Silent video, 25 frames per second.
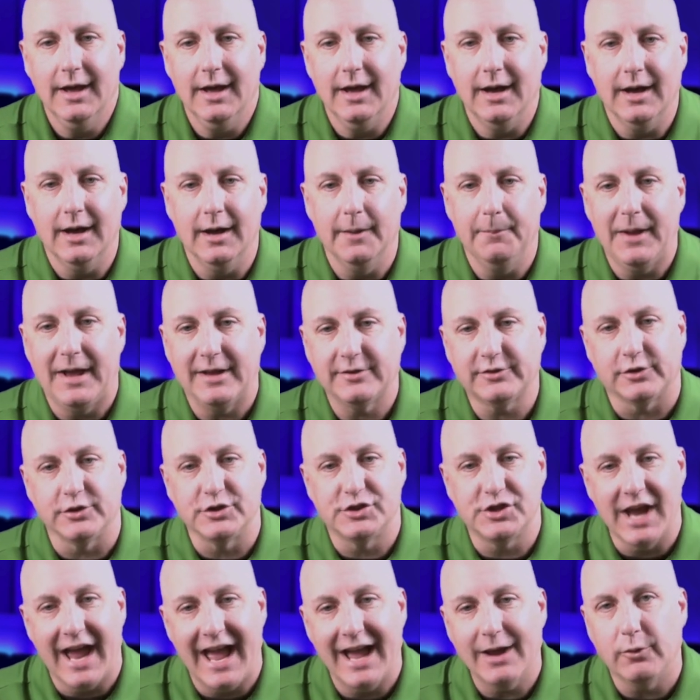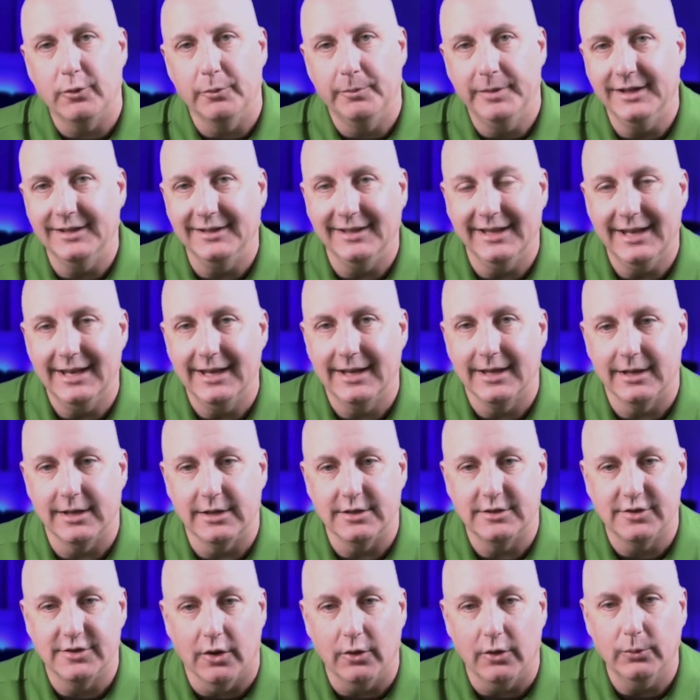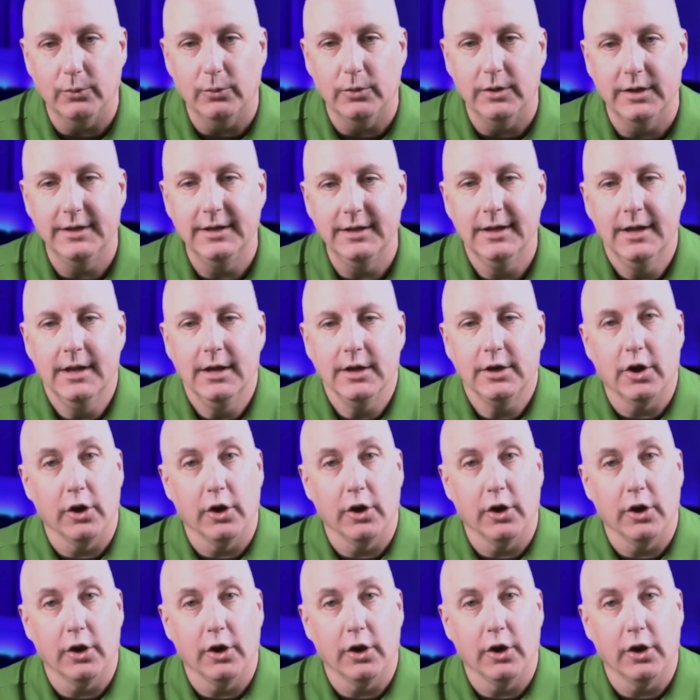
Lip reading: Pastor Jack will be leading an adult one.